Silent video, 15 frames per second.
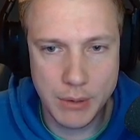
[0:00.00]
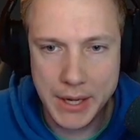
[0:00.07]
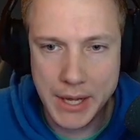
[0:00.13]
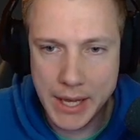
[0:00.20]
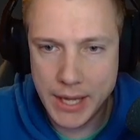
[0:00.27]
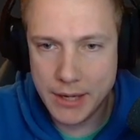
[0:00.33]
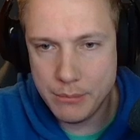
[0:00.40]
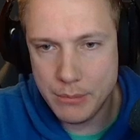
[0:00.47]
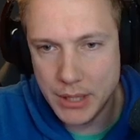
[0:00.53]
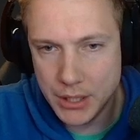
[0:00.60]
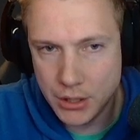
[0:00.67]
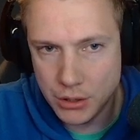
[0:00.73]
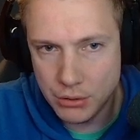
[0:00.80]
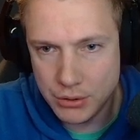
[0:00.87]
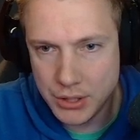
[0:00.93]
I had in my
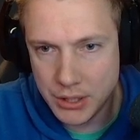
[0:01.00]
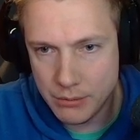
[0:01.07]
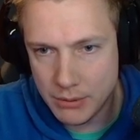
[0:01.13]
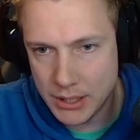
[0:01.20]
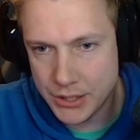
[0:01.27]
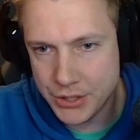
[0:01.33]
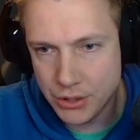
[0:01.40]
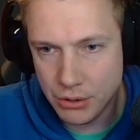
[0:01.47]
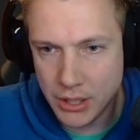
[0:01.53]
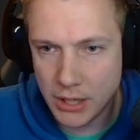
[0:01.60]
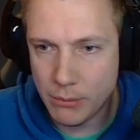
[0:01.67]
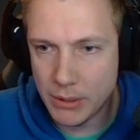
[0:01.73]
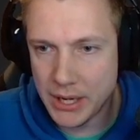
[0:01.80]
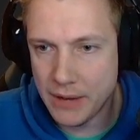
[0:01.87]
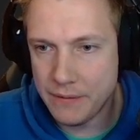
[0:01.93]
code here was, okay,
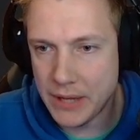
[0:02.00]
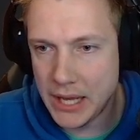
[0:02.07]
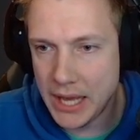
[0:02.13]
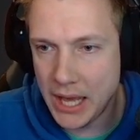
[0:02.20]
whenever I